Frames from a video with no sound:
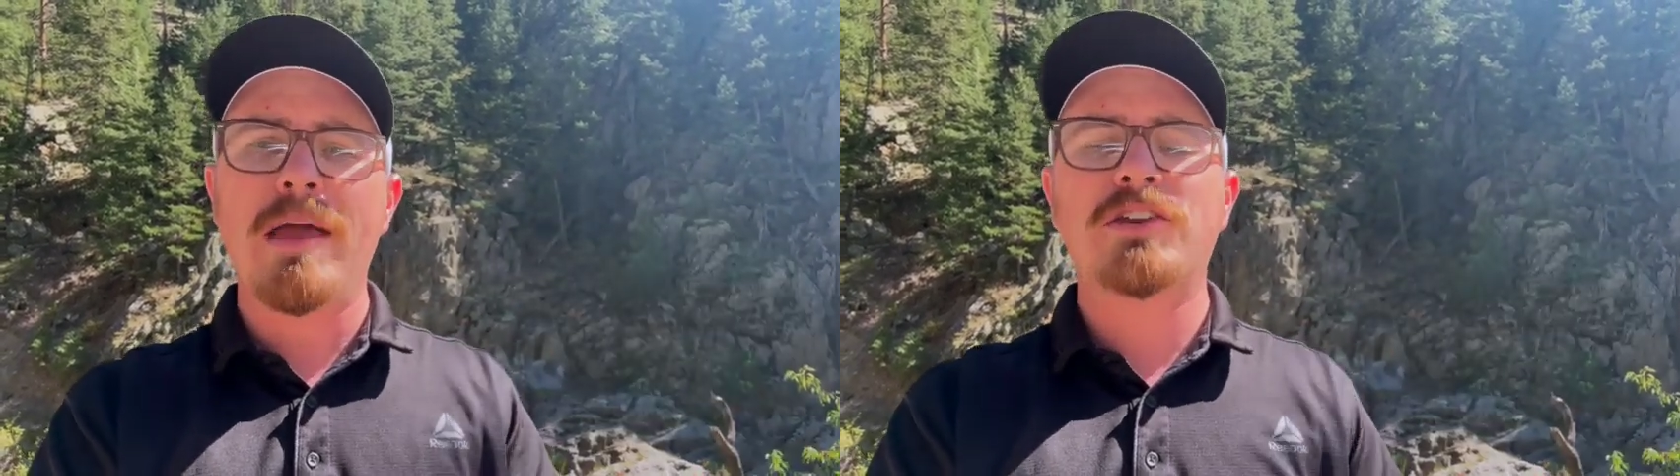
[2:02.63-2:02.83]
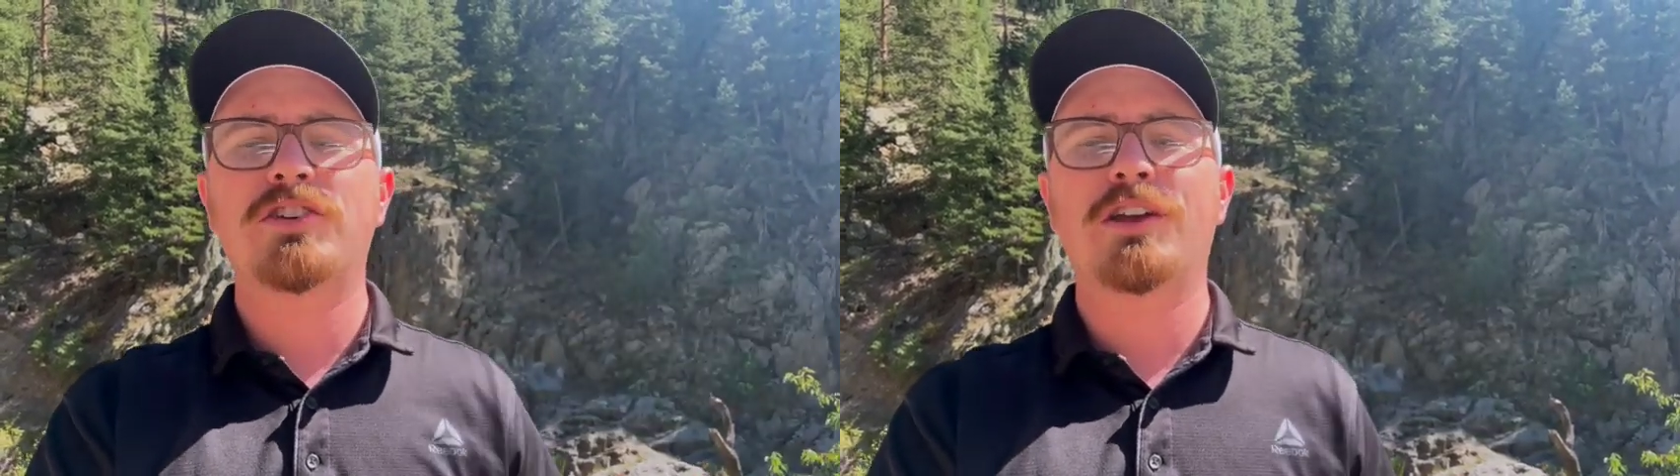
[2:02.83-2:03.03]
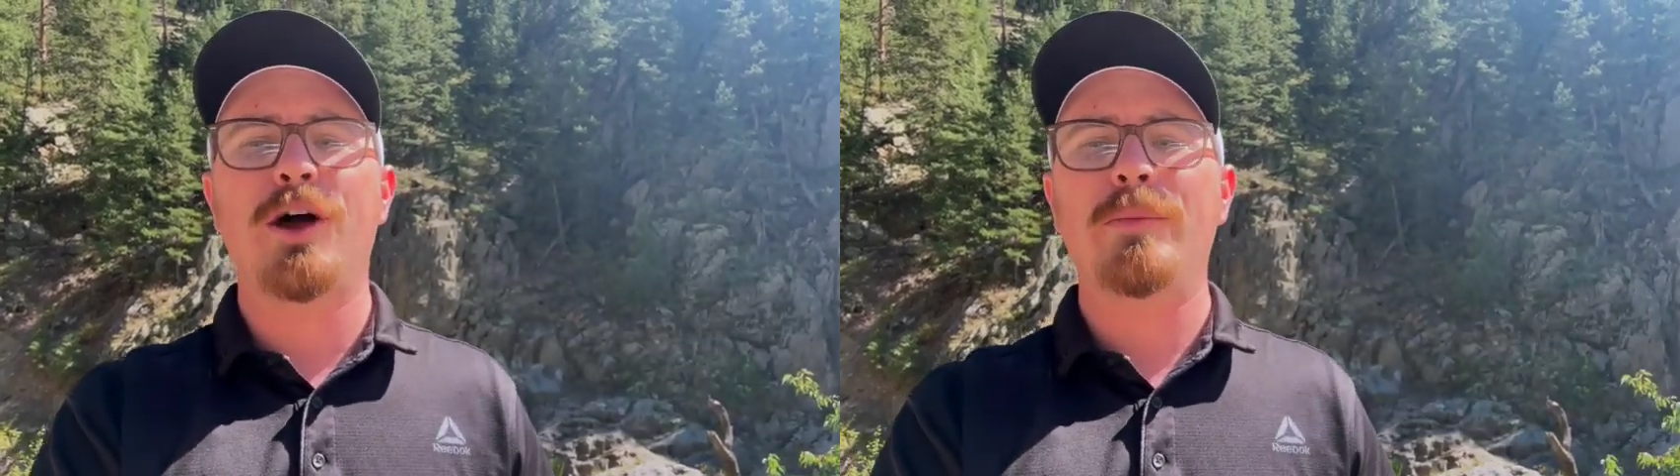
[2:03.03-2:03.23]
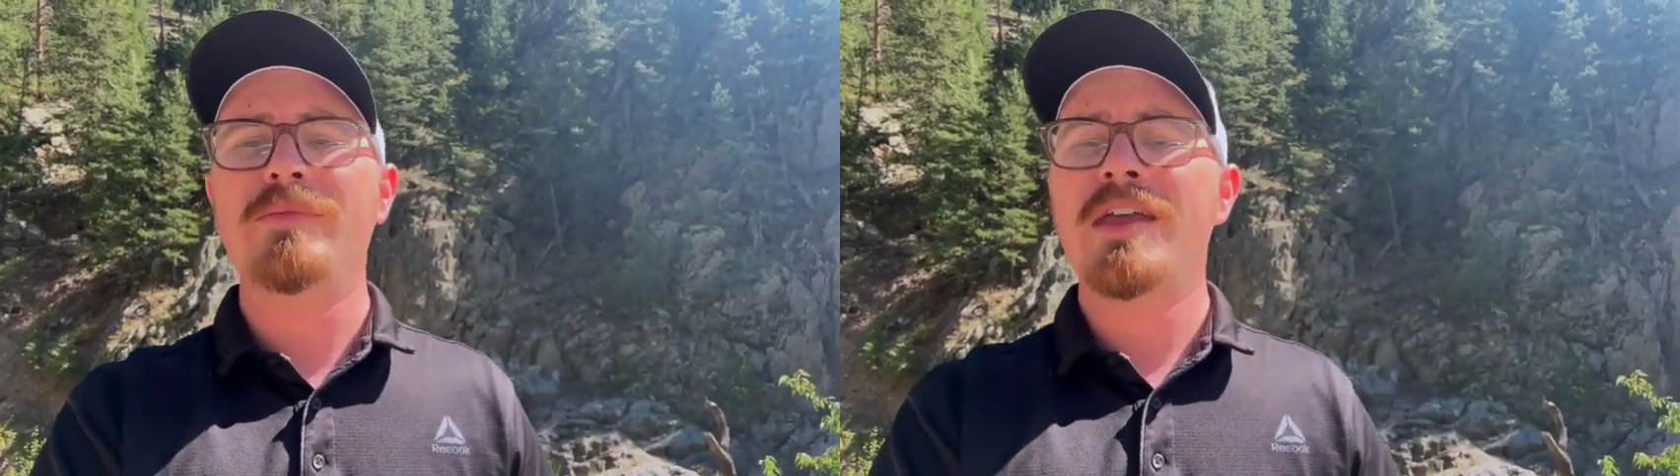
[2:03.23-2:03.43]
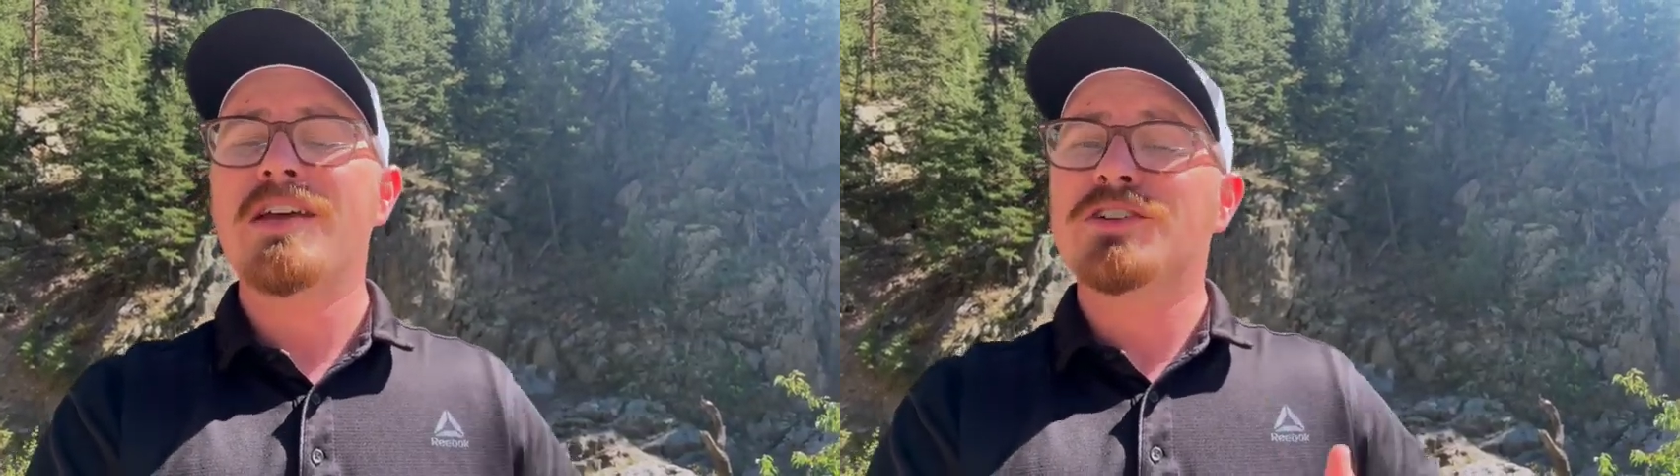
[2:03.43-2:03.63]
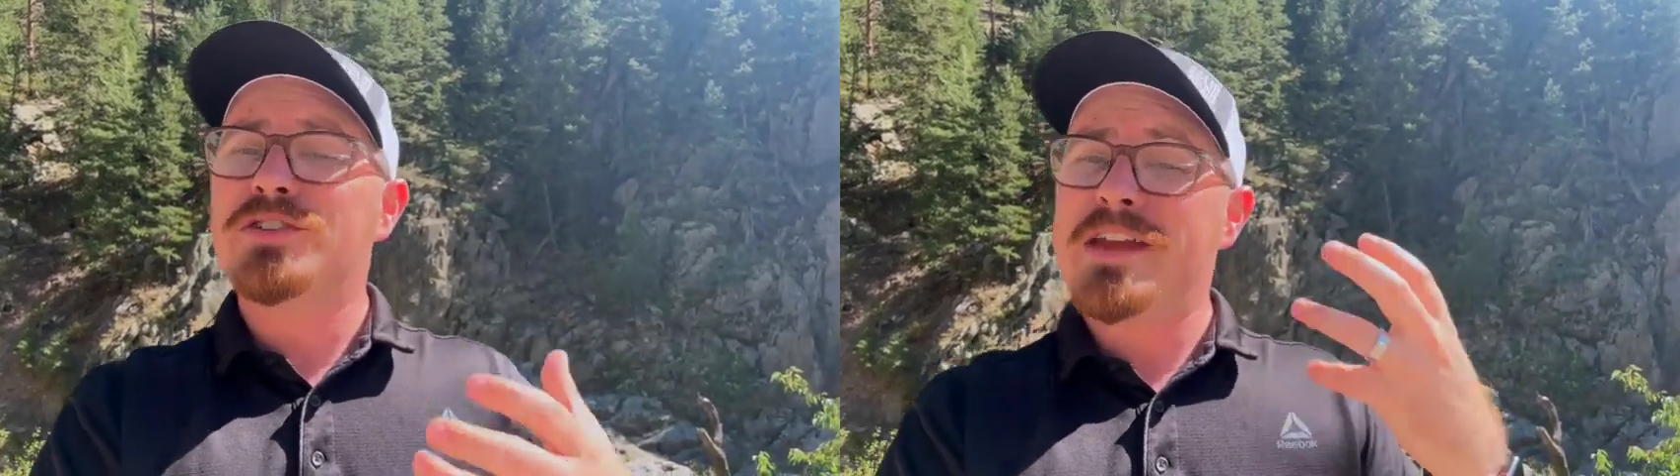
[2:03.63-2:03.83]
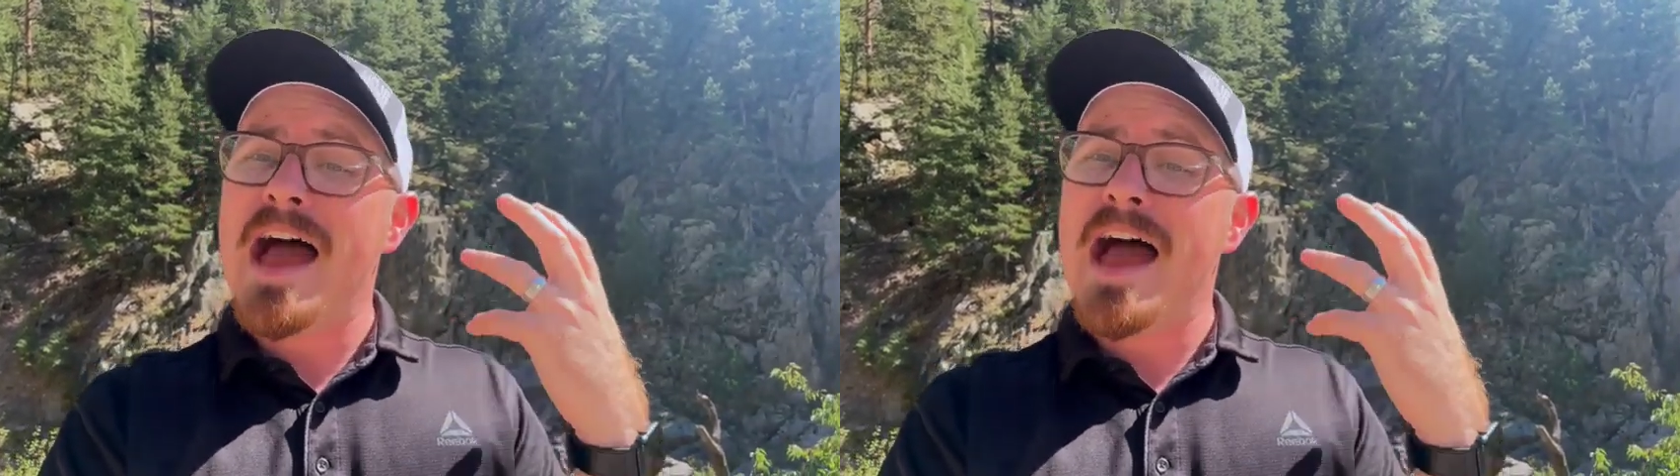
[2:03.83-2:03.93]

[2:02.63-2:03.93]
Mexico. So yeah,